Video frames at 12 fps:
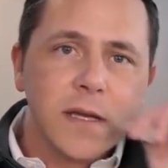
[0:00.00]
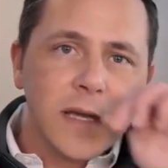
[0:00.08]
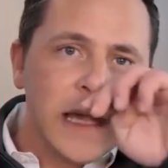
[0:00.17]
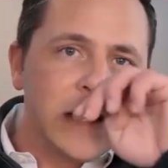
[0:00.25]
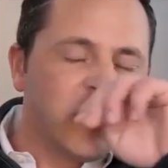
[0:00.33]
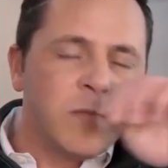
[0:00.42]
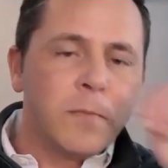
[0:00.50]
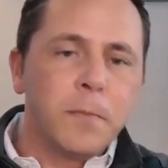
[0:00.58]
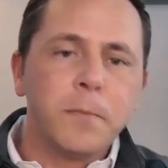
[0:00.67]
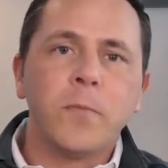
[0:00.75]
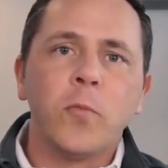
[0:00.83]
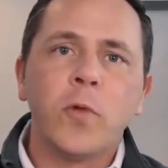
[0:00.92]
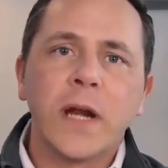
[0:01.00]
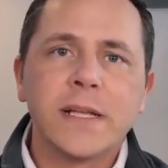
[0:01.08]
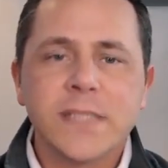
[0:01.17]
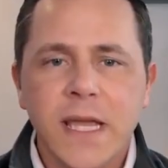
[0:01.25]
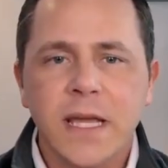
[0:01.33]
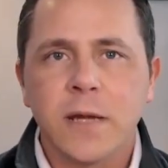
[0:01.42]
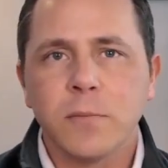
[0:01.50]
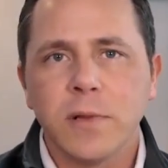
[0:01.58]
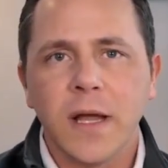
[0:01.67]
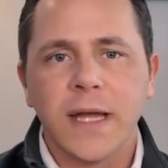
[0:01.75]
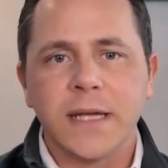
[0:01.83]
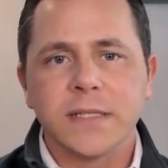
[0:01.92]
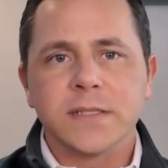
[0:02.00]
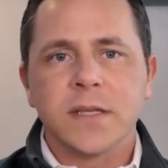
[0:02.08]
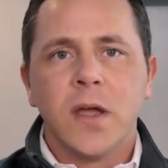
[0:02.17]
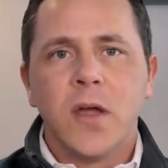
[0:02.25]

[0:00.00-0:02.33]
And when I say compliance,